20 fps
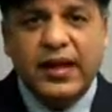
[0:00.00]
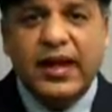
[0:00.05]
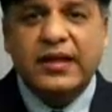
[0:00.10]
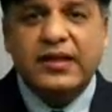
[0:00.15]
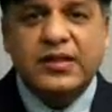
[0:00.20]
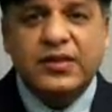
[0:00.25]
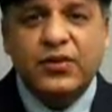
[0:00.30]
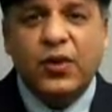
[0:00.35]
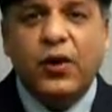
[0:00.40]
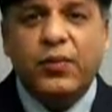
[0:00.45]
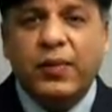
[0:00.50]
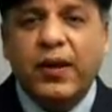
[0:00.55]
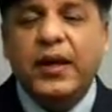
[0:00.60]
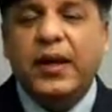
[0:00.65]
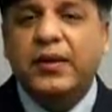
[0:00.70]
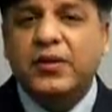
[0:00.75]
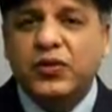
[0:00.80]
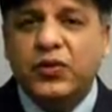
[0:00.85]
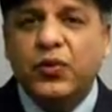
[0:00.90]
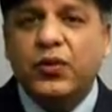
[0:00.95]
That's not
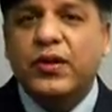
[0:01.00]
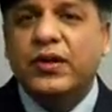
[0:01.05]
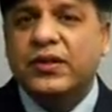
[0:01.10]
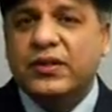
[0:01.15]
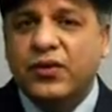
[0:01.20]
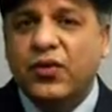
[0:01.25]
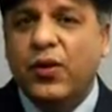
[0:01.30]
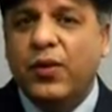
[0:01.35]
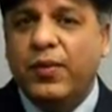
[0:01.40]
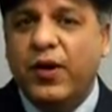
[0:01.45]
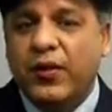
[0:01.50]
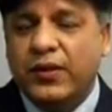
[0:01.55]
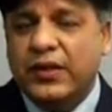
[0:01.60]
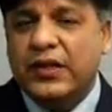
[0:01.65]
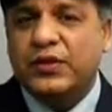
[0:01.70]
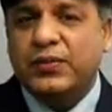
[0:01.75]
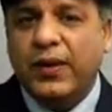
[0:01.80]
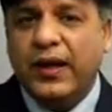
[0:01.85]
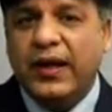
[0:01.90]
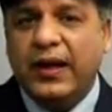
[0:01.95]
many students know
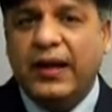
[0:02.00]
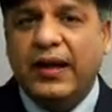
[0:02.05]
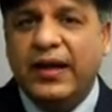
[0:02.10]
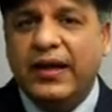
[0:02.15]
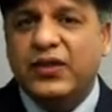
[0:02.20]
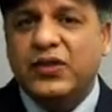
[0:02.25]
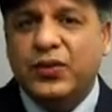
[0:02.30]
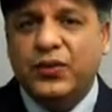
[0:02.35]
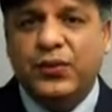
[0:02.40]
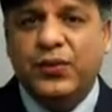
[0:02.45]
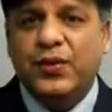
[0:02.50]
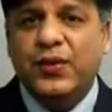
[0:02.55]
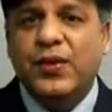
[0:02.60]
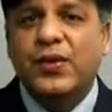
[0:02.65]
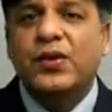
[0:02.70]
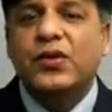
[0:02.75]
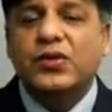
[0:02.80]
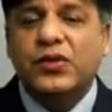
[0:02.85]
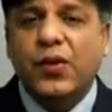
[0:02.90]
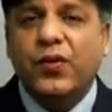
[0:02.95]
about this particular issue.
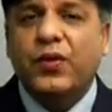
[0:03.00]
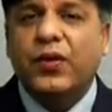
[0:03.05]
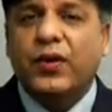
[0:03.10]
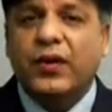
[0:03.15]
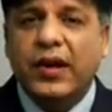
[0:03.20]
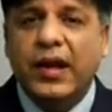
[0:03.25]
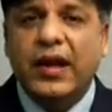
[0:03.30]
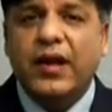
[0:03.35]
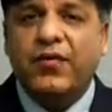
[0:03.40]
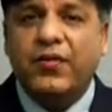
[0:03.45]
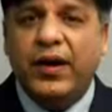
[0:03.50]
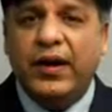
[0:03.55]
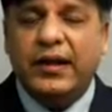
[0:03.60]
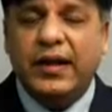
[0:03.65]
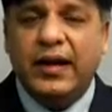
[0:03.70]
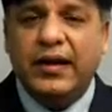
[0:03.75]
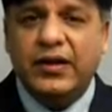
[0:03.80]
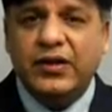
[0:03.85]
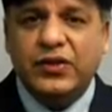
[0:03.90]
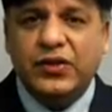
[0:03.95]
So I want to clarify
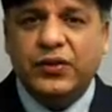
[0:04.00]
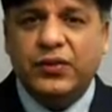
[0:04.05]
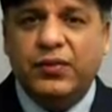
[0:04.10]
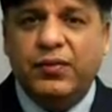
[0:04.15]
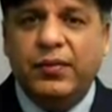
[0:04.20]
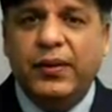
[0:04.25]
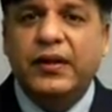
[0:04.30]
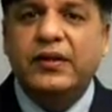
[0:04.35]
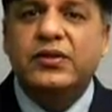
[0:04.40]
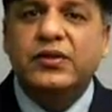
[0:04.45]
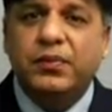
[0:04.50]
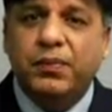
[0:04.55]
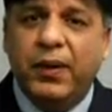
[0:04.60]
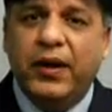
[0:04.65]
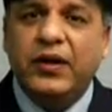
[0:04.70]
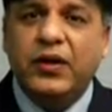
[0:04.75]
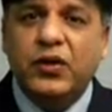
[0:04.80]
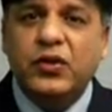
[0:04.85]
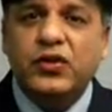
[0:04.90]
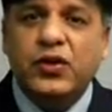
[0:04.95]
that issue.
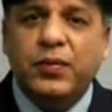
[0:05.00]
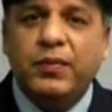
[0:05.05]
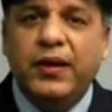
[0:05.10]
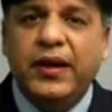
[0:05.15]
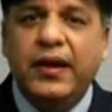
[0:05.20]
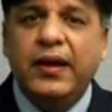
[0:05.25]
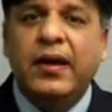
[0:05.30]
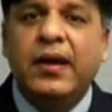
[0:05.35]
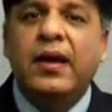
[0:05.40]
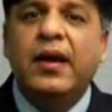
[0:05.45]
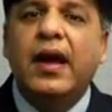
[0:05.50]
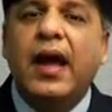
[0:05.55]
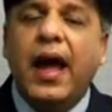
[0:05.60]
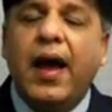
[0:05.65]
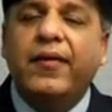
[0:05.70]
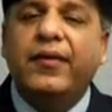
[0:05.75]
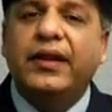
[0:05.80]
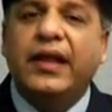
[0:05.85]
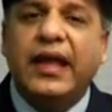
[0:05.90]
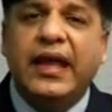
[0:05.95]
But you should be
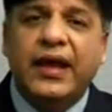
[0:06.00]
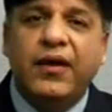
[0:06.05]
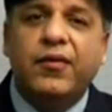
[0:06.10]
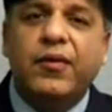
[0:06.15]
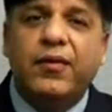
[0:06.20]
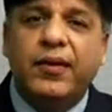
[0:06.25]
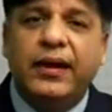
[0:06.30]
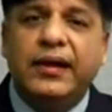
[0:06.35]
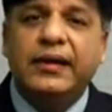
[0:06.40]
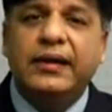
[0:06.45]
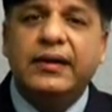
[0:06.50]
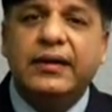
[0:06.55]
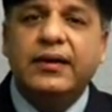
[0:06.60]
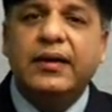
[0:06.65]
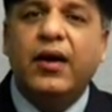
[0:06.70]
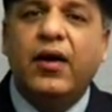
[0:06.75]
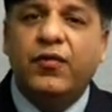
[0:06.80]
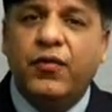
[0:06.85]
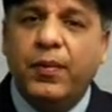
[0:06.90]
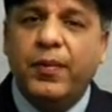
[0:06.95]
having the equivalent
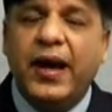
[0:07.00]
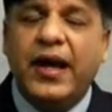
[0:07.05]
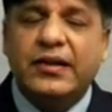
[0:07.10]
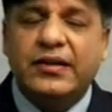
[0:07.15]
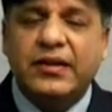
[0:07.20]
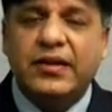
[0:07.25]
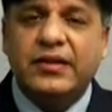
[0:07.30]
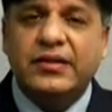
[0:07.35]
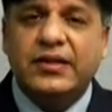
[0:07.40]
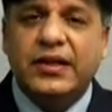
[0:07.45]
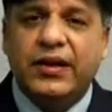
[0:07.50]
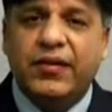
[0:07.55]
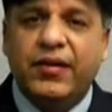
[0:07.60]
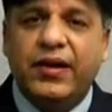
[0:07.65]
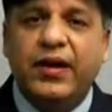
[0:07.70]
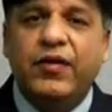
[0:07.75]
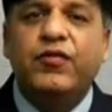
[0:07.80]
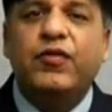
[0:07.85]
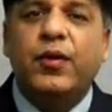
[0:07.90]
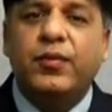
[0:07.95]
of a bachelor's
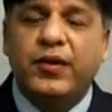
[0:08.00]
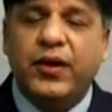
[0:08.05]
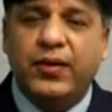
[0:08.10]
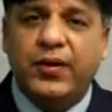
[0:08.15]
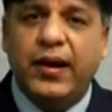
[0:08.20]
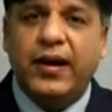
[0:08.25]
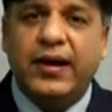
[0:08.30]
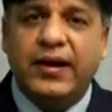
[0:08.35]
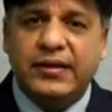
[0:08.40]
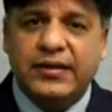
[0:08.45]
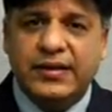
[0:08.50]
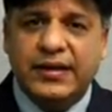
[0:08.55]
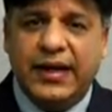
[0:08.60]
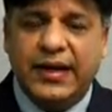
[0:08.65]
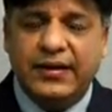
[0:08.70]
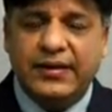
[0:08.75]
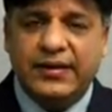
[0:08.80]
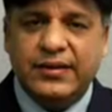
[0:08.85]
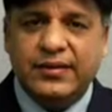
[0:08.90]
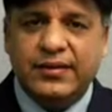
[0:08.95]
degree from the United
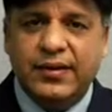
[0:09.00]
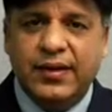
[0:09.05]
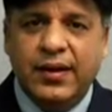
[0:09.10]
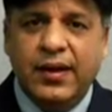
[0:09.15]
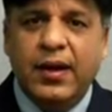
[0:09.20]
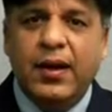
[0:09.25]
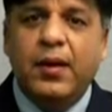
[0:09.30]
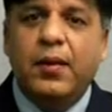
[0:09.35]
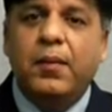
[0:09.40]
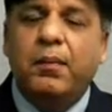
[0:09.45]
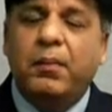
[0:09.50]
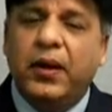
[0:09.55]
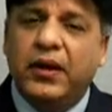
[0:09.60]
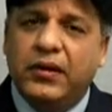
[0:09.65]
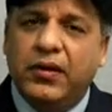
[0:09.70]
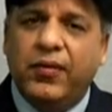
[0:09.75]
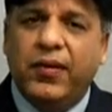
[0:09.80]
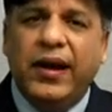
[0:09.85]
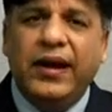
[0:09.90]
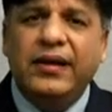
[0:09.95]
States.
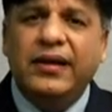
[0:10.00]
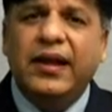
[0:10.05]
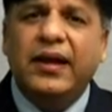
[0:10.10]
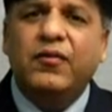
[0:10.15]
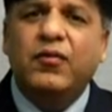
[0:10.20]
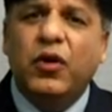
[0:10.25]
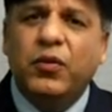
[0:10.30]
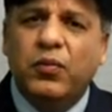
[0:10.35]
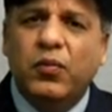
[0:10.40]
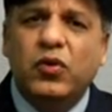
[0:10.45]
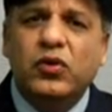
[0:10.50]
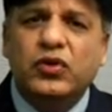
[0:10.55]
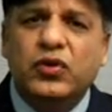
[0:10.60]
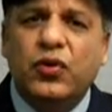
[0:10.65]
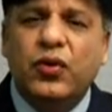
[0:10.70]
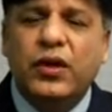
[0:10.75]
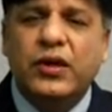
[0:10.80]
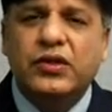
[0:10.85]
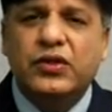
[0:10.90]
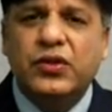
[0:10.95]
But the right thing what most
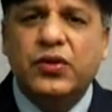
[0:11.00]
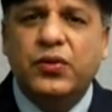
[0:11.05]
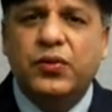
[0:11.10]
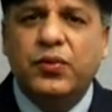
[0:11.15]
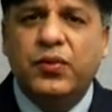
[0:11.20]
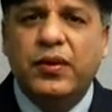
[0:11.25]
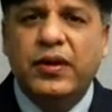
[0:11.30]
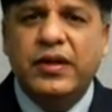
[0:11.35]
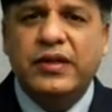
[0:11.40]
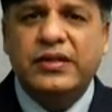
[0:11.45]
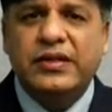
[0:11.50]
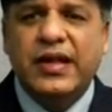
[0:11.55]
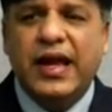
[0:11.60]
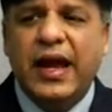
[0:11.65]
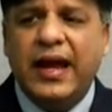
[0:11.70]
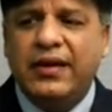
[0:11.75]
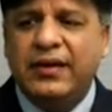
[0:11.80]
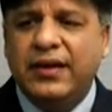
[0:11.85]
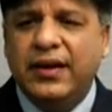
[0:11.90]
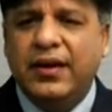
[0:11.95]
students do is
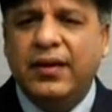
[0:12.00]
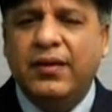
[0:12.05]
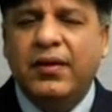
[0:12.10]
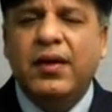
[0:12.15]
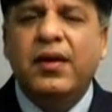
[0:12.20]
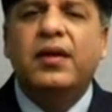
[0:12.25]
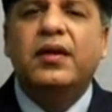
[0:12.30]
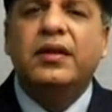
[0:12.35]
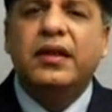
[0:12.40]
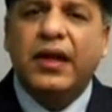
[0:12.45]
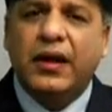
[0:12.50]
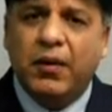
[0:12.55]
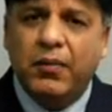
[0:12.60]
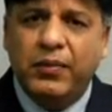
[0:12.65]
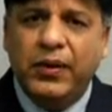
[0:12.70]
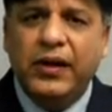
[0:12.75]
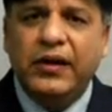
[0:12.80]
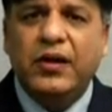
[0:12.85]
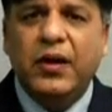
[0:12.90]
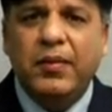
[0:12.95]
that they
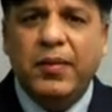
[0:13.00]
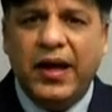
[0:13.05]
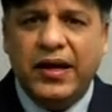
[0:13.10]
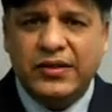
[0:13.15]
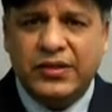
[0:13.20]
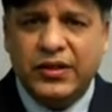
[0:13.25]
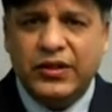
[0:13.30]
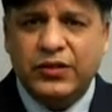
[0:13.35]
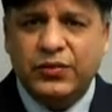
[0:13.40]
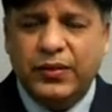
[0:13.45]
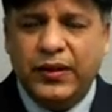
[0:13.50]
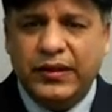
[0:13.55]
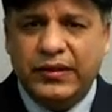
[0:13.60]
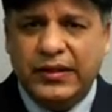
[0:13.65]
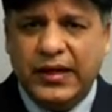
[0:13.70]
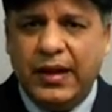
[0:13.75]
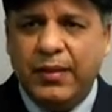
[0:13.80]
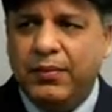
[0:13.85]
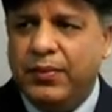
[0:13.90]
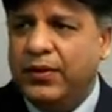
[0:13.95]
complete the master's, for
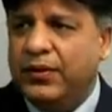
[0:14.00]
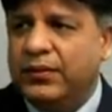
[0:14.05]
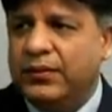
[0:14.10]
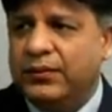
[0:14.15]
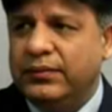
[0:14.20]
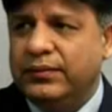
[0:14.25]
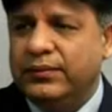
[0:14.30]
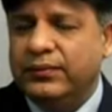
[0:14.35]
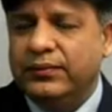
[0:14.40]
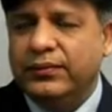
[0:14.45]
example.